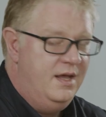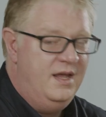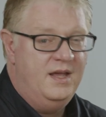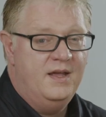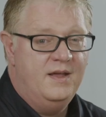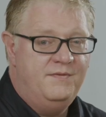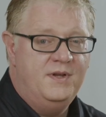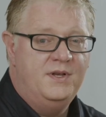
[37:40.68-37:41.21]

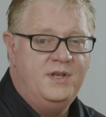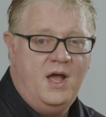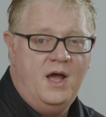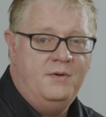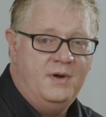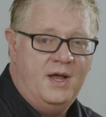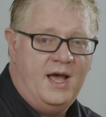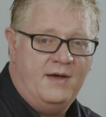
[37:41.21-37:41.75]
If you
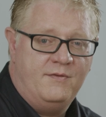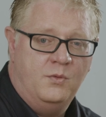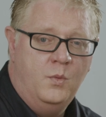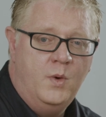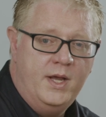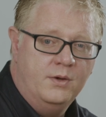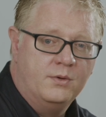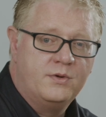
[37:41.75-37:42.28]
don't have a
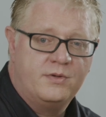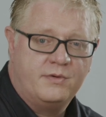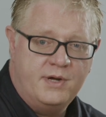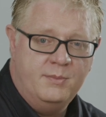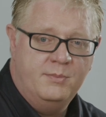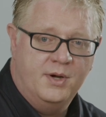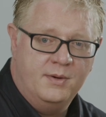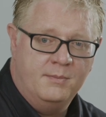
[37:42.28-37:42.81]
wheeled
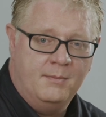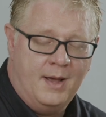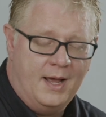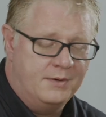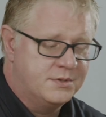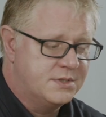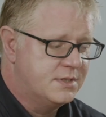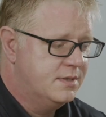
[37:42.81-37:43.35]
3-button
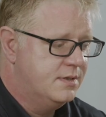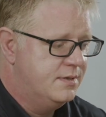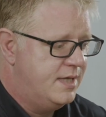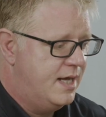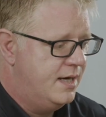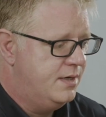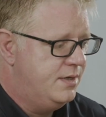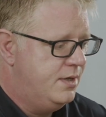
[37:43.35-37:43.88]
mouse,
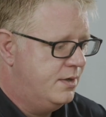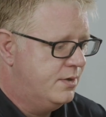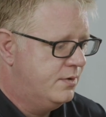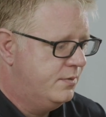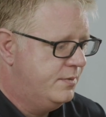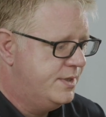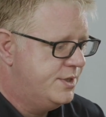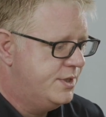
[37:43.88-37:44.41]
then you can always